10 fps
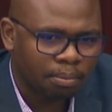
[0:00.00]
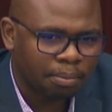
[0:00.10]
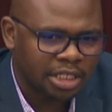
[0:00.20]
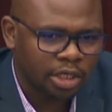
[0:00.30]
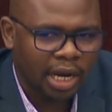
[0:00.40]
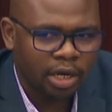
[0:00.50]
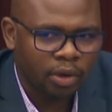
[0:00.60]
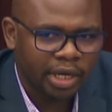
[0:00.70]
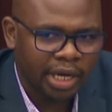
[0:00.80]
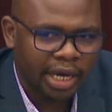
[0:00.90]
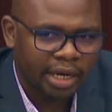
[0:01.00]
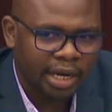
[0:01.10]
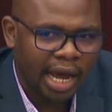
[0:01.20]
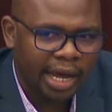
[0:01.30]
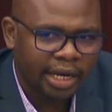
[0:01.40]
particularly looking at
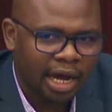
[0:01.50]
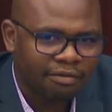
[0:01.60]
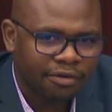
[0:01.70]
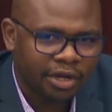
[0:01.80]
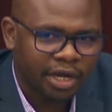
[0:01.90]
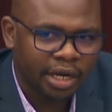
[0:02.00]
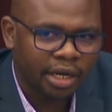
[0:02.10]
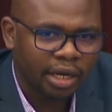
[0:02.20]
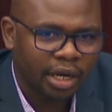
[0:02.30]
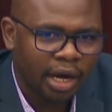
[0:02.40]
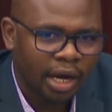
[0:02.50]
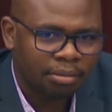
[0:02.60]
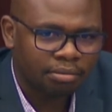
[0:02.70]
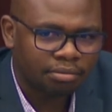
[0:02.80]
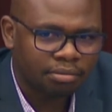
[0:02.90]
nine
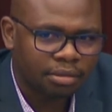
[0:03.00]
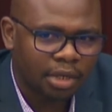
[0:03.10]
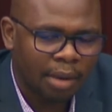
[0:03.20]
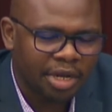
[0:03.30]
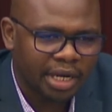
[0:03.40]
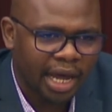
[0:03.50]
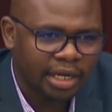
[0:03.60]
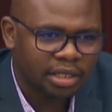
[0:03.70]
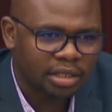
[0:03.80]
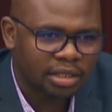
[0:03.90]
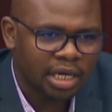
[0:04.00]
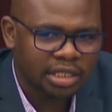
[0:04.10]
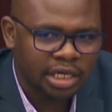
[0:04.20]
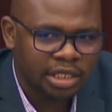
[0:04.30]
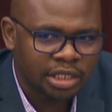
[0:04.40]

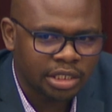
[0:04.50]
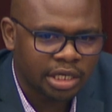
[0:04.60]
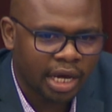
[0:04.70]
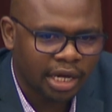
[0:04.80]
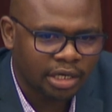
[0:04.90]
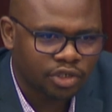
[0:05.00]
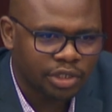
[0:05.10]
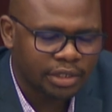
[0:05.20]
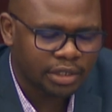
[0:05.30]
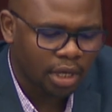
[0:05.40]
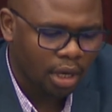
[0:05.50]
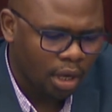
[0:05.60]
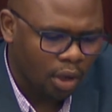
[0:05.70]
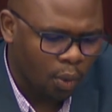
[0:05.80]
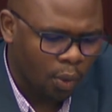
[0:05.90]
SADC countries,
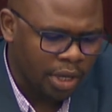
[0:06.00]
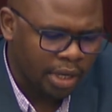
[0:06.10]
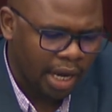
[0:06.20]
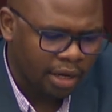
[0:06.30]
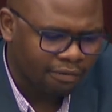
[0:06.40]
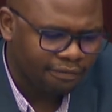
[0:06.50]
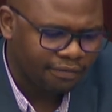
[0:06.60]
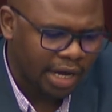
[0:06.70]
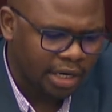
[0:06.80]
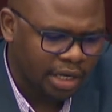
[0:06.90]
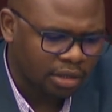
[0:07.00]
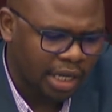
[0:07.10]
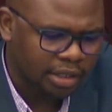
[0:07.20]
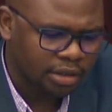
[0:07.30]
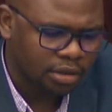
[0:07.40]
we kind of find out
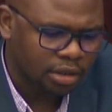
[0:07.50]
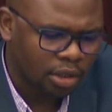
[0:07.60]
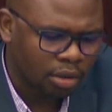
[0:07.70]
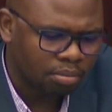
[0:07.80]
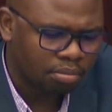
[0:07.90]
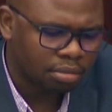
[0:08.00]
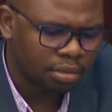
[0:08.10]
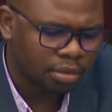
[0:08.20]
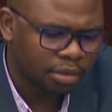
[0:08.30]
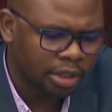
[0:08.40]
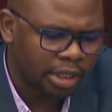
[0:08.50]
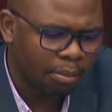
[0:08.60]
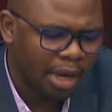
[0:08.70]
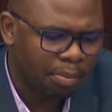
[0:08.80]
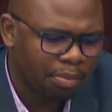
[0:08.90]
that, you know, the
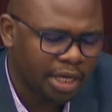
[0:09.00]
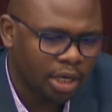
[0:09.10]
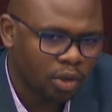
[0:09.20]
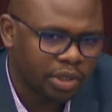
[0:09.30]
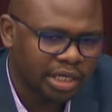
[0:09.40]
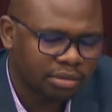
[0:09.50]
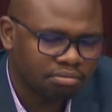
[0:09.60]
mapping included